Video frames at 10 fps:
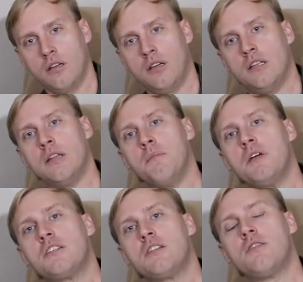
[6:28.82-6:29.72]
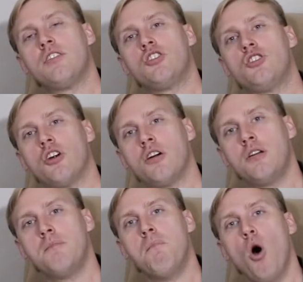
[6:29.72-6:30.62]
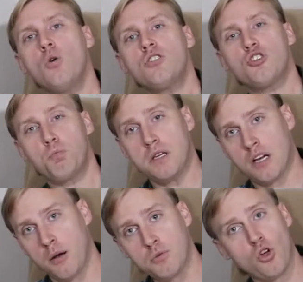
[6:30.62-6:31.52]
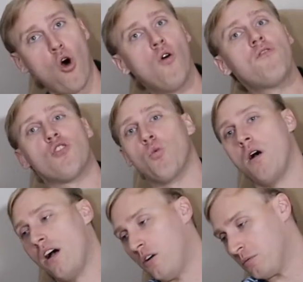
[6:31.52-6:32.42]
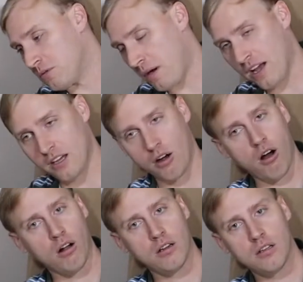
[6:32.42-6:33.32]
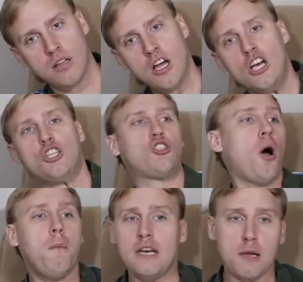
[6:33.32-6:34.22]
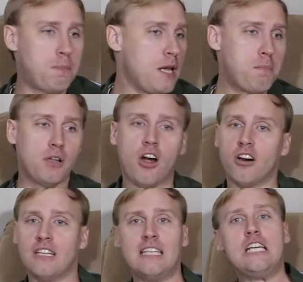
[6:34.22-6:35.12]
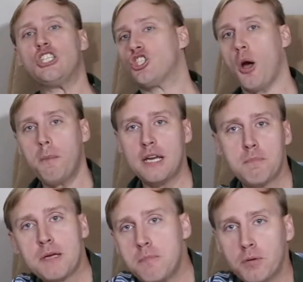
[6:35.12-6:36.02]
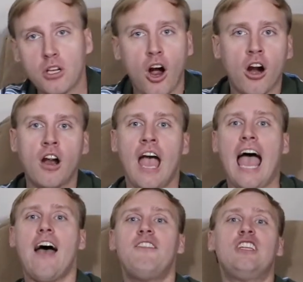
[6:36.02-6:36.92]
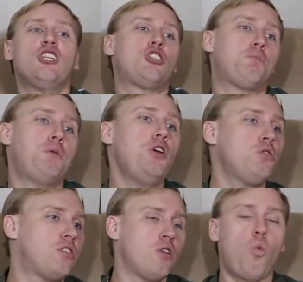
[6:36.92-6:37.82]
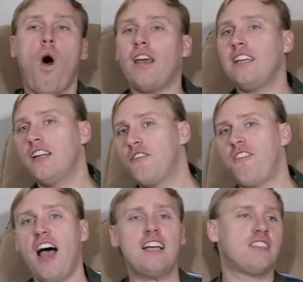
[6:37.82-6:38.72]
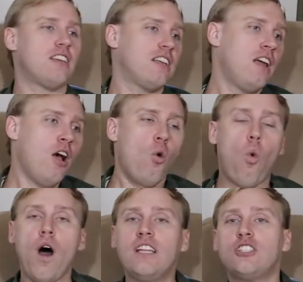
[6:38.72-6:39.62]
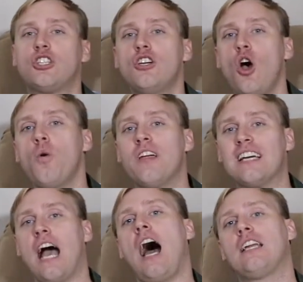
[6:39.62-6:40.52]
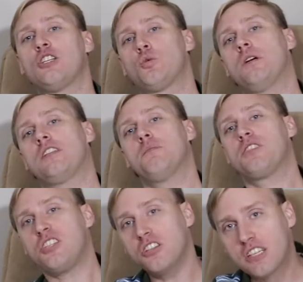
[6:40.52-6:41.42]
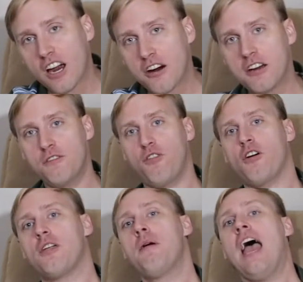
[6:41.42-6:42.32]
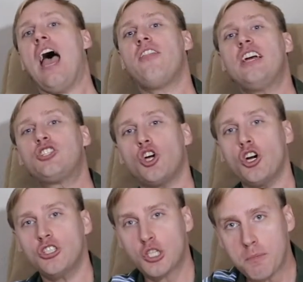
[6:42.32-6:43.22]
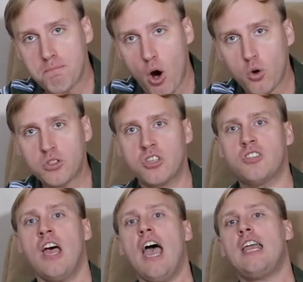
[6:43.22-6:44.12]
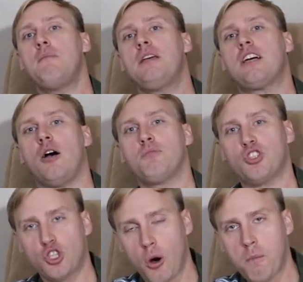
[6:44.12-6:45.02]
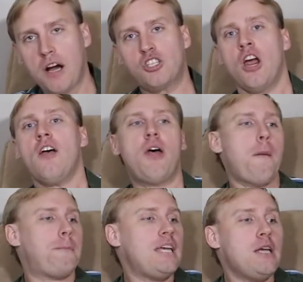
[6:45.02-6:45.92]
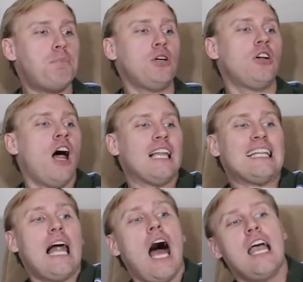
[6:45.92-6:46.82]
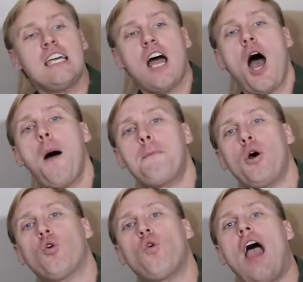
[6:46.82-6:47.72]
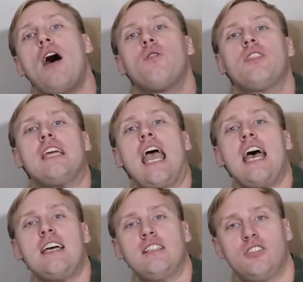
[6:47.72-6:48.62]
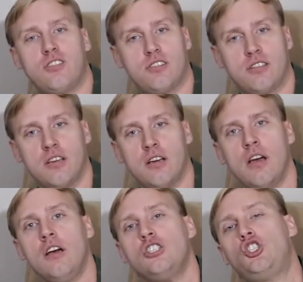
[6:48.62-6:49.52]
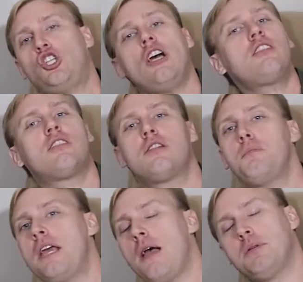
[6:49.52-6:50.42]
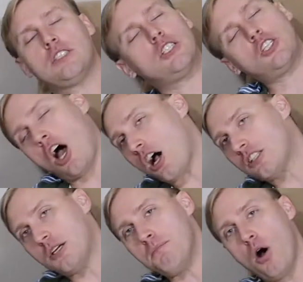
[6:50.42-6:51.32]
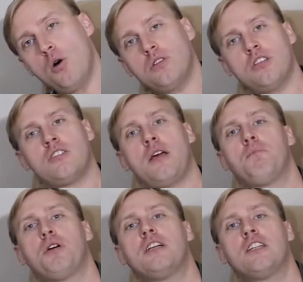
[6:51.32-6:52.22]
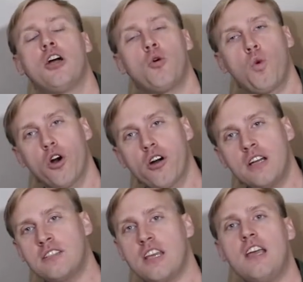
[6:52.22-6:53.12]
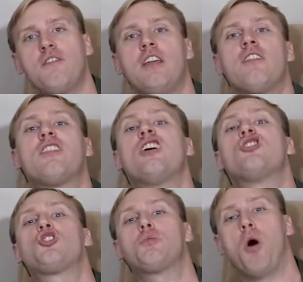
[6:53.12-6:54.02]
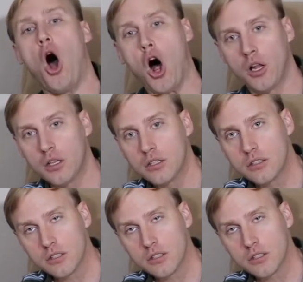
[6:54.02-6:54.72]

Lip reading: In the midst of this journey, Moses becomes overwhelmed by it all. So many people are in need. So many people are having disputes and wanting advice and wanting to know that God is with them, still caring for them. And they turn to Moses, and it becomes so much that people line up around the ends just to be able to talk to Moses and bring their worries, even if they're small.